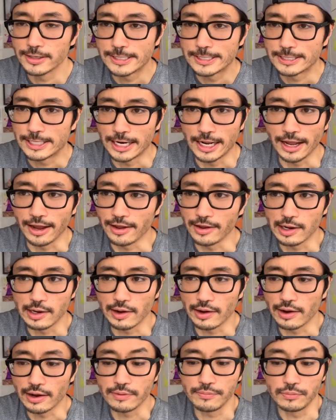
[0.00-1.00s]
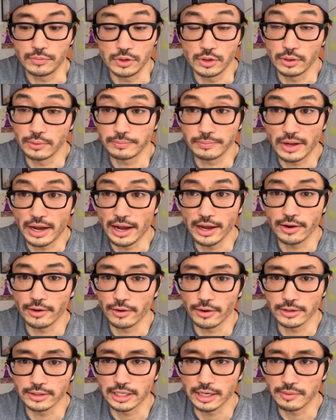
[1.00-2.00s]
that I had a
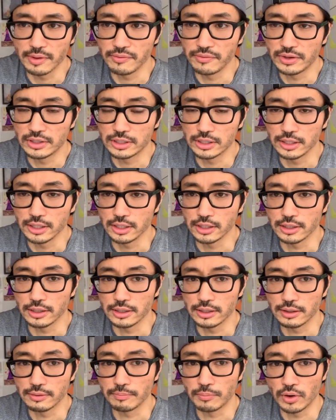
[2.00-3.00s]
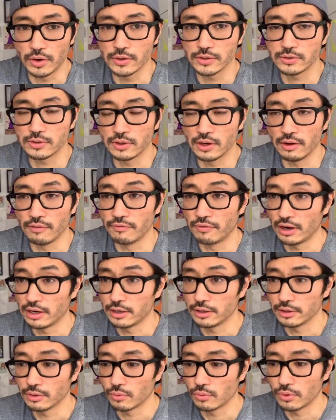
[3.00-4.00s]
hard time envisioning Boston
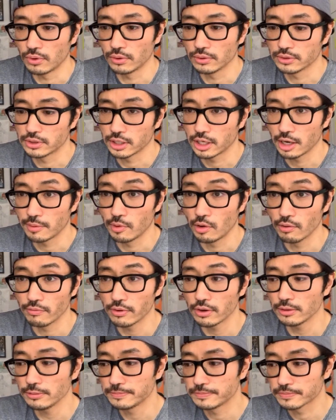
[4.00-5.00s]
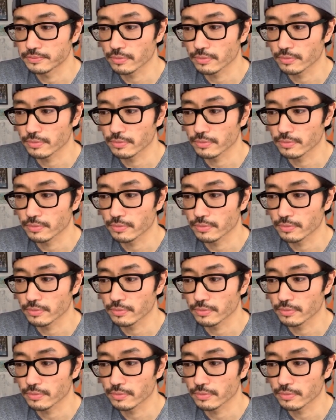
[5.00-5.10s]
inviting the world to come over.